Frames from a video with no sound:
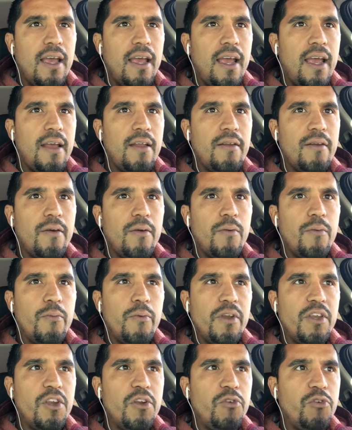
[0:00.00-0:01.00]
And
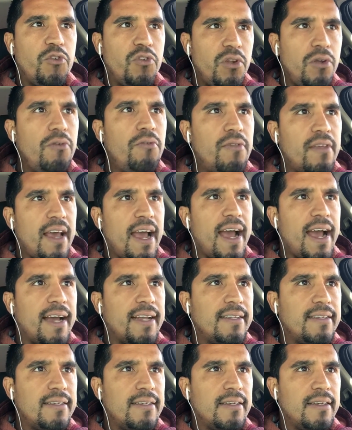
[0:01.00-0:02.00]
when you do
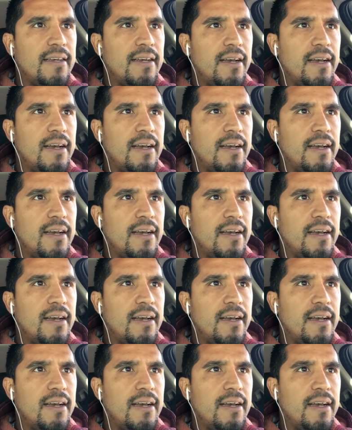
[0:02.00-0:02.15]
that,